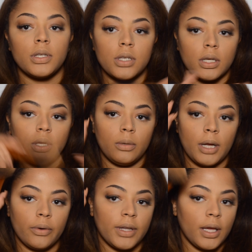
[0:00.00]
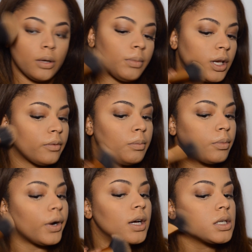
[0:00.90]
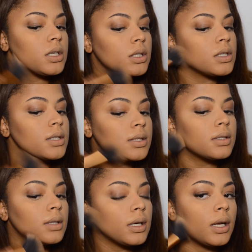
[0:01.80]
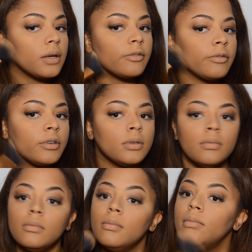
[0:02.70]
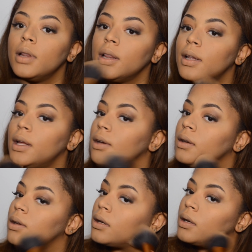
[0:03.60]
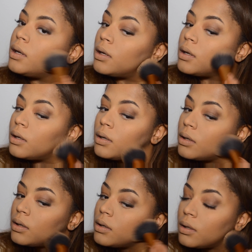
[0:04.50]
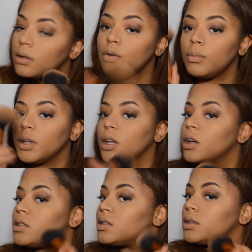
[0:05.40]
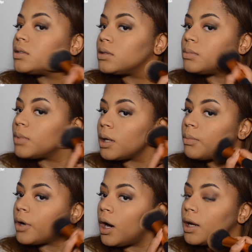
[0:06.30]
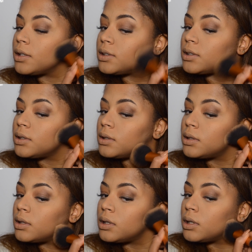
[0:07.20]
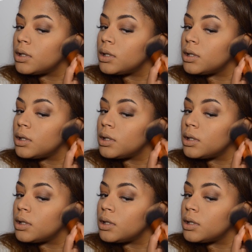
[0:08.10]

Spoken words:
At this point you can go back without your big brush and just kind of blend. Normally there's still some like products.